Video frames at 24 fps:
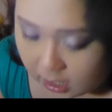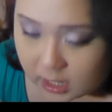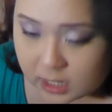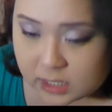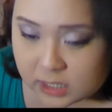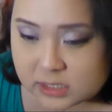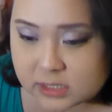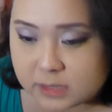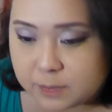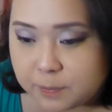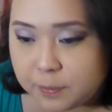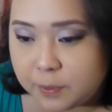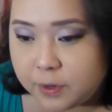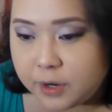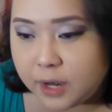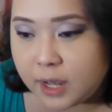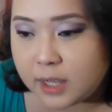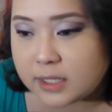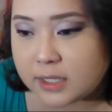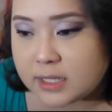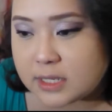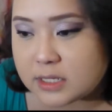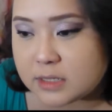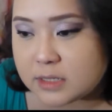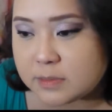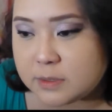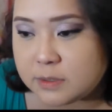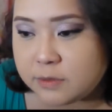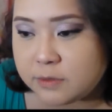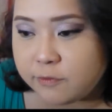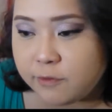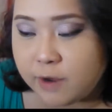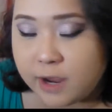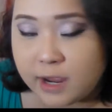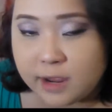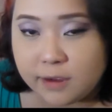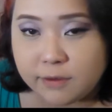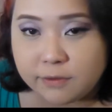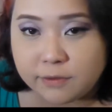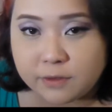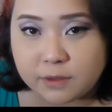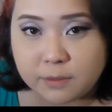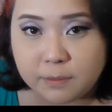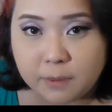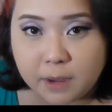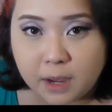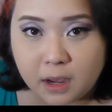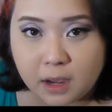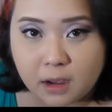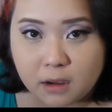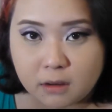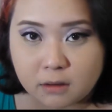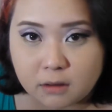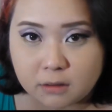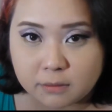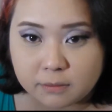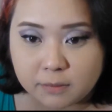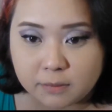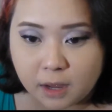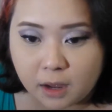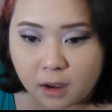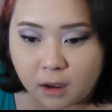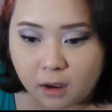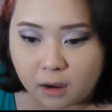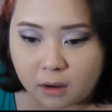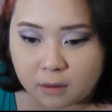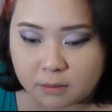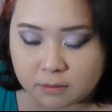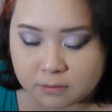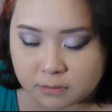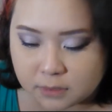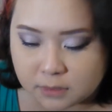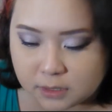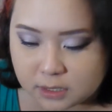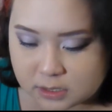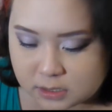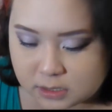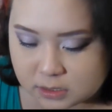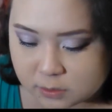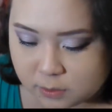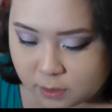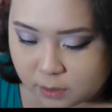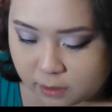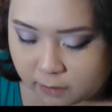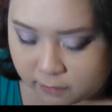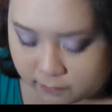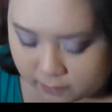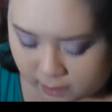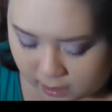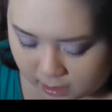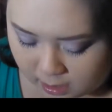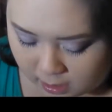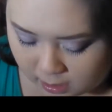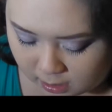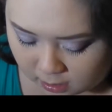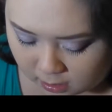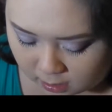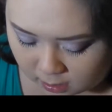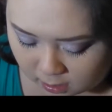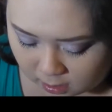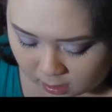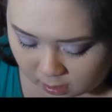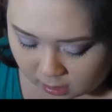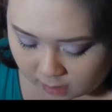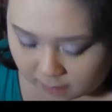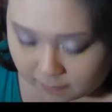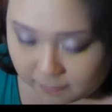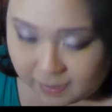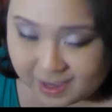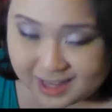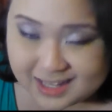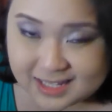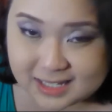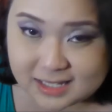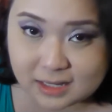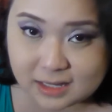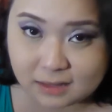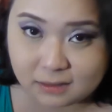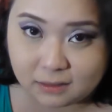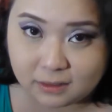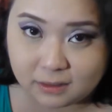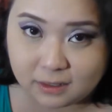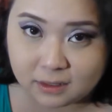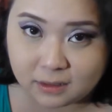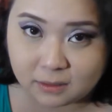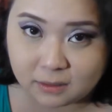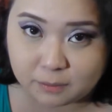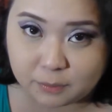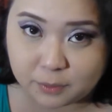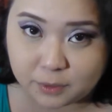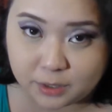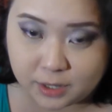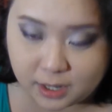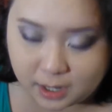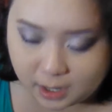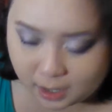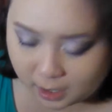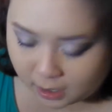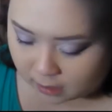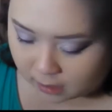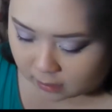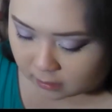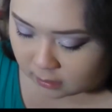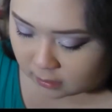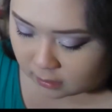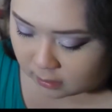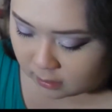It's a product that's been raved about. This is one of their best-selling product.